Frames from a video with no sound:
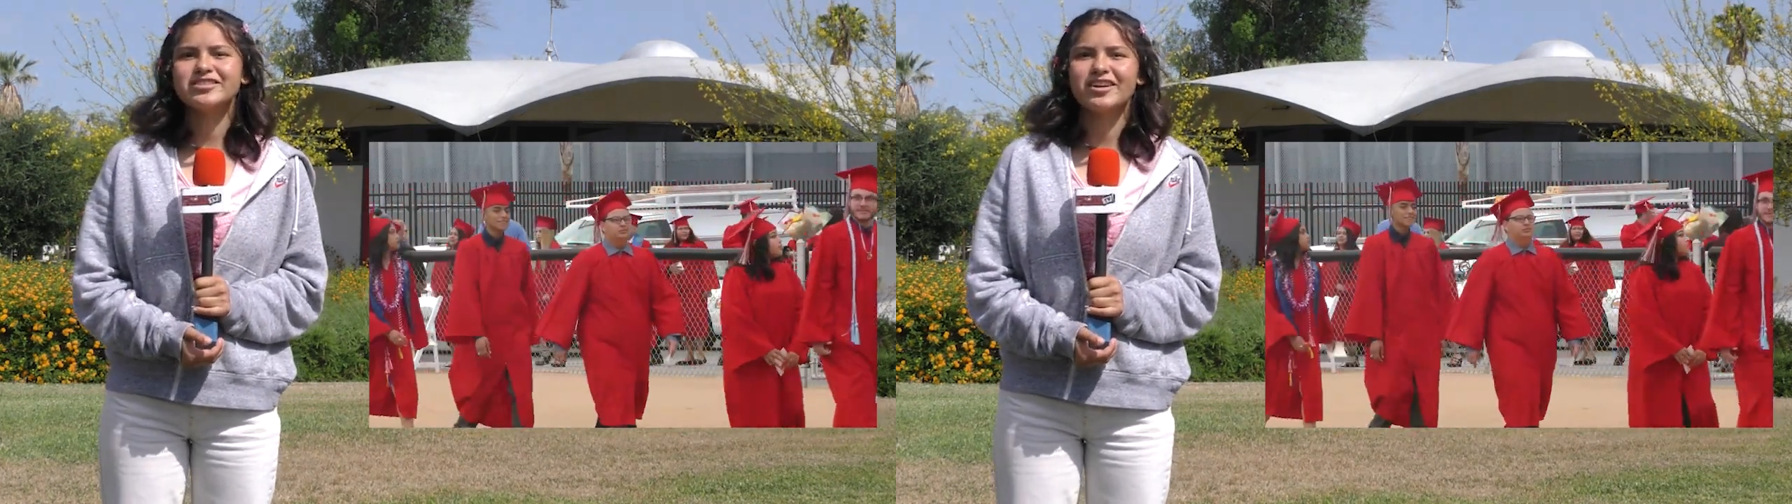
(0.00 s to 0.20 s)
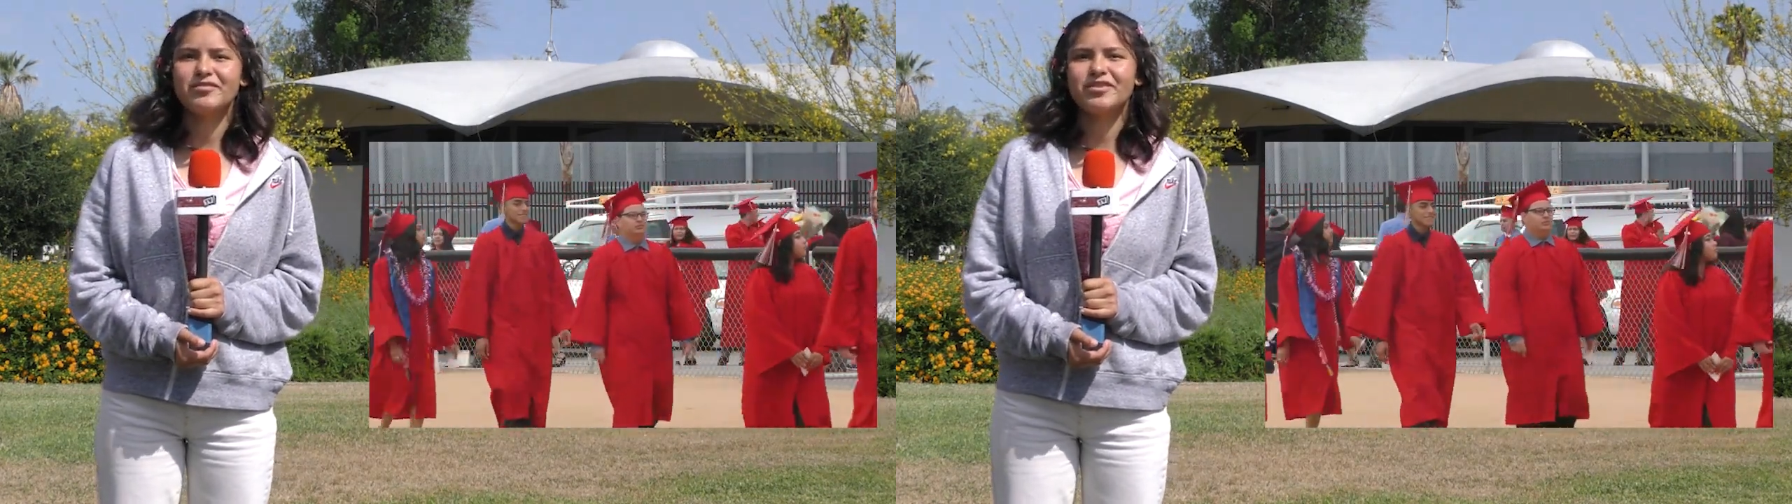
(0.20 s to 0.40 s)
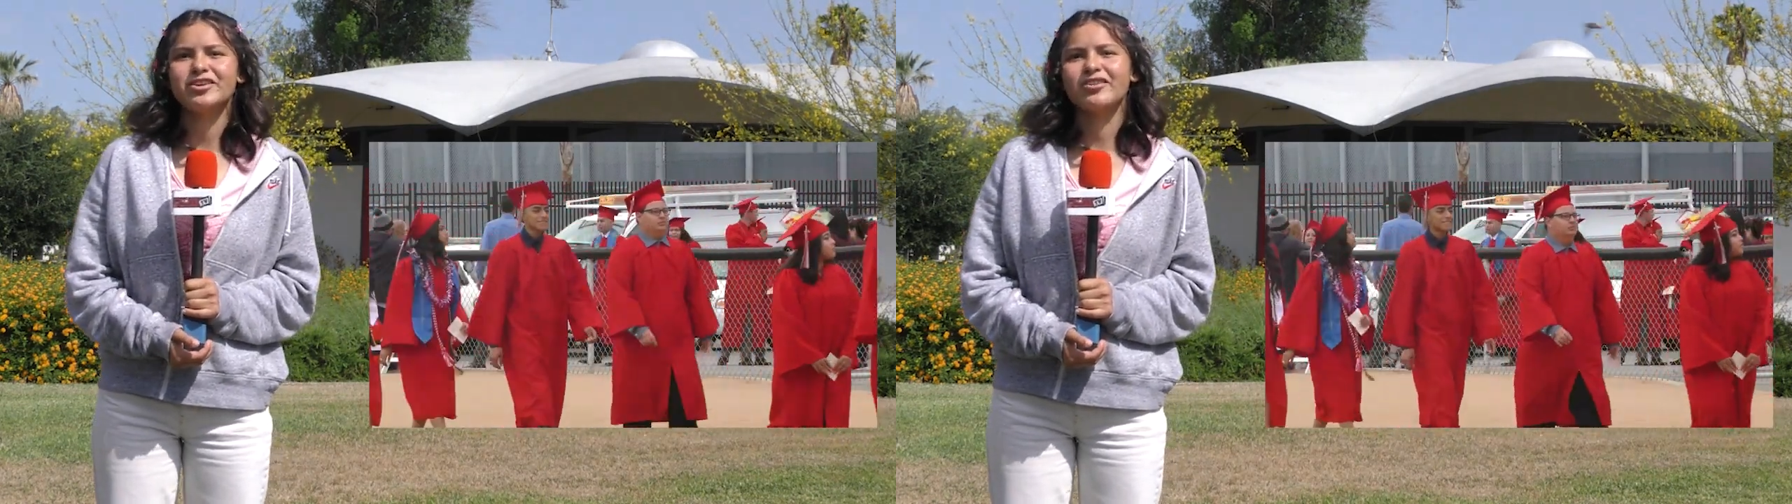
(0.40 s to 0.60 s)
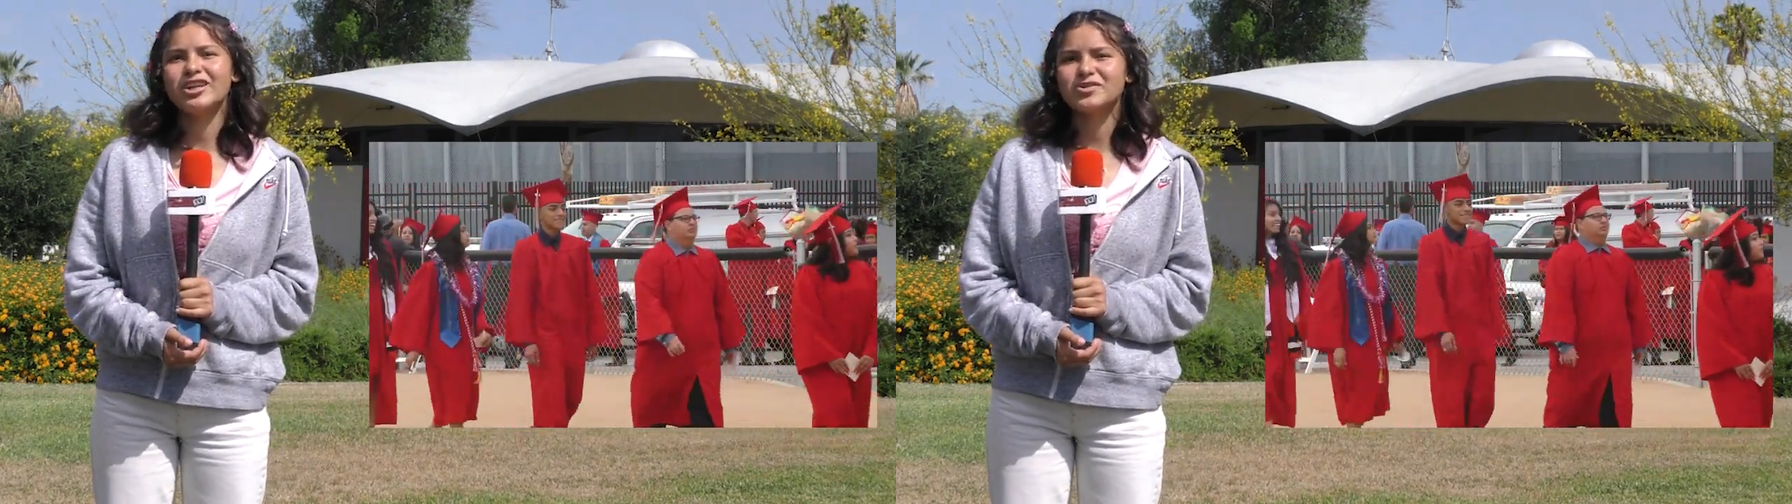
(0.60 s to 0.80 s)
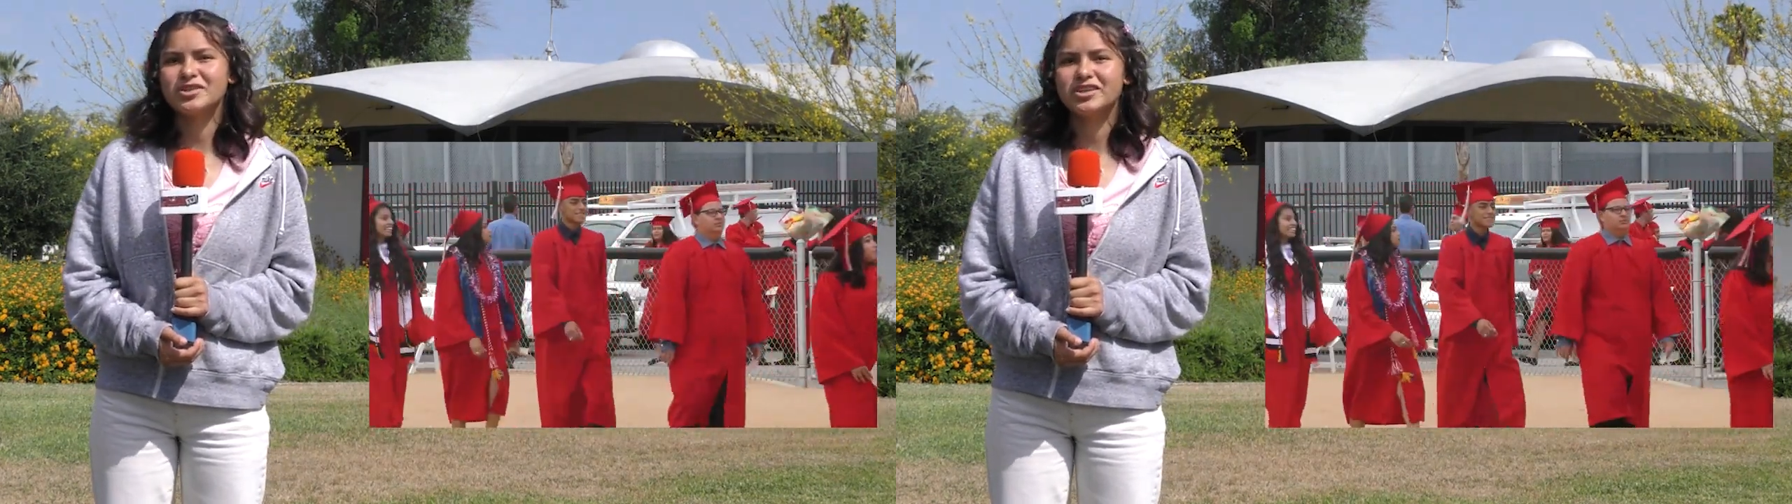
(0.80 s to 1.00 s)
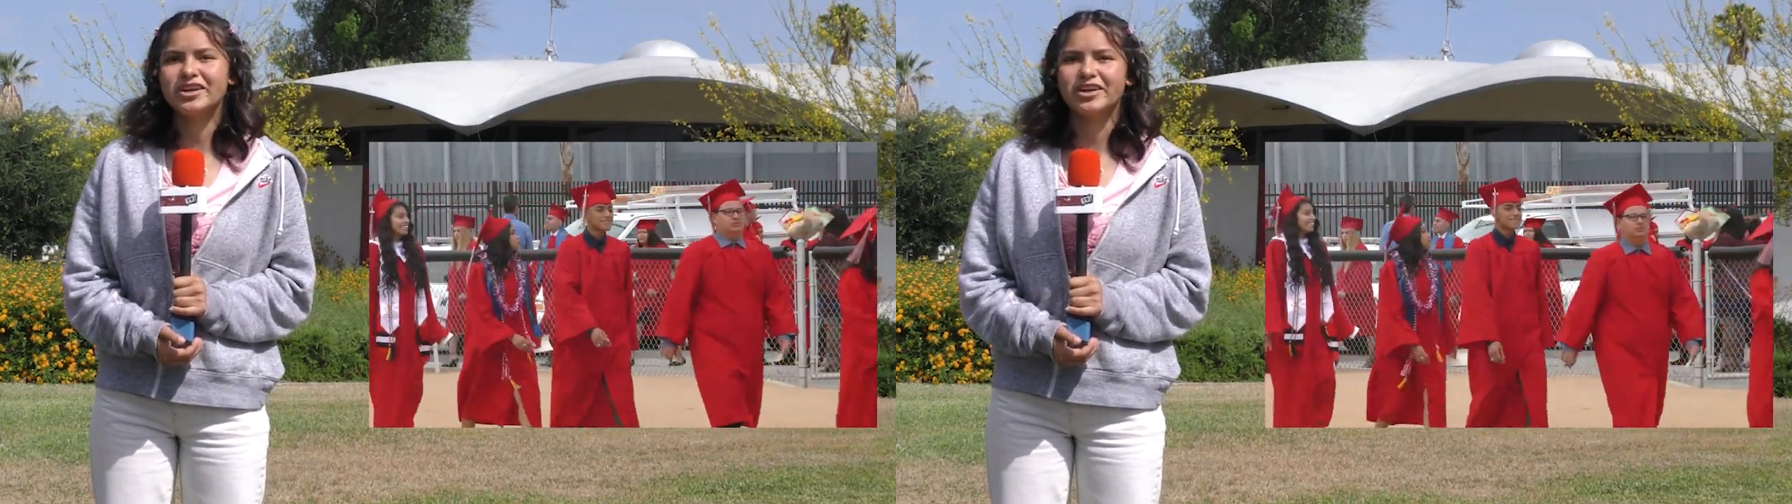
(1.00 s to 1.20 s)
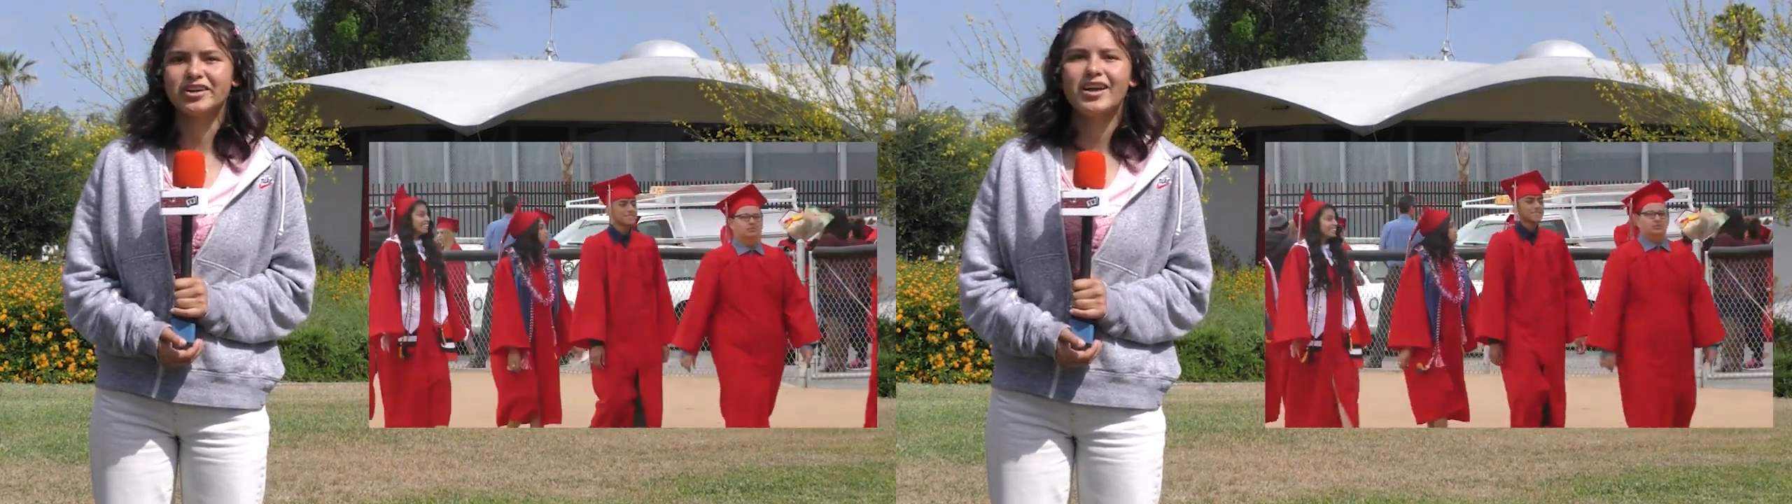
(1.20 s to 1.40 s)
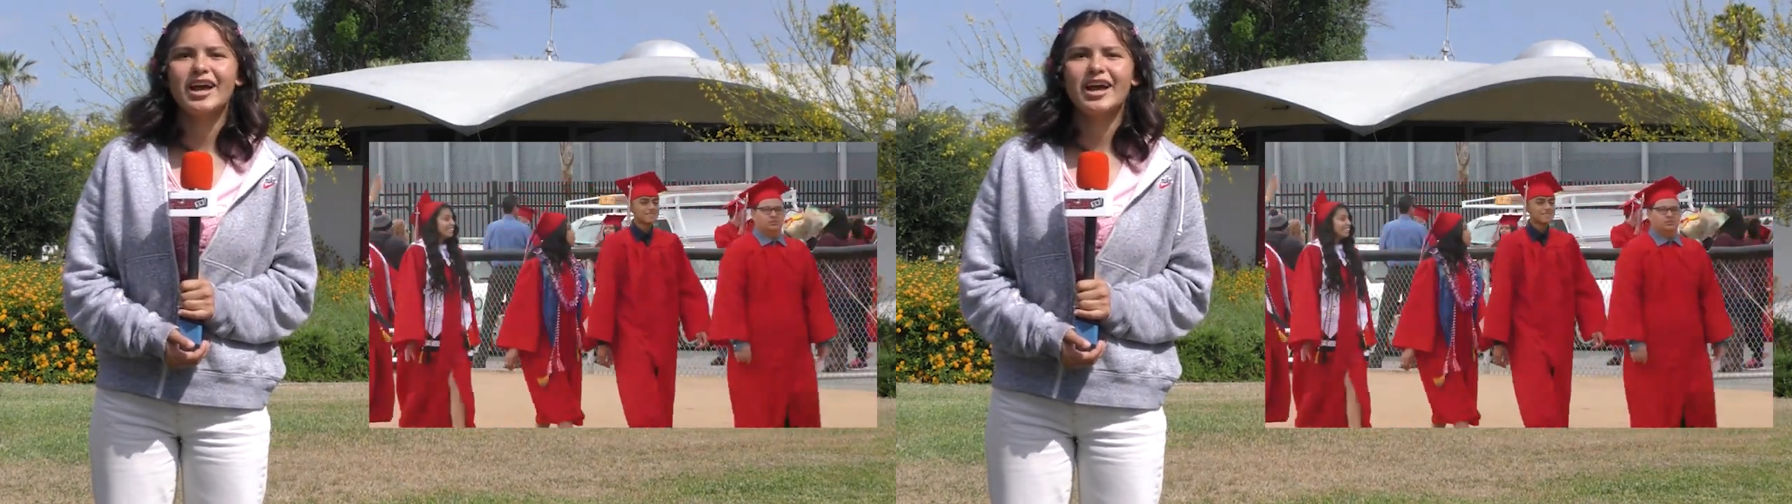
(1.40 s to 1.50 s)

stuff in your graduation gear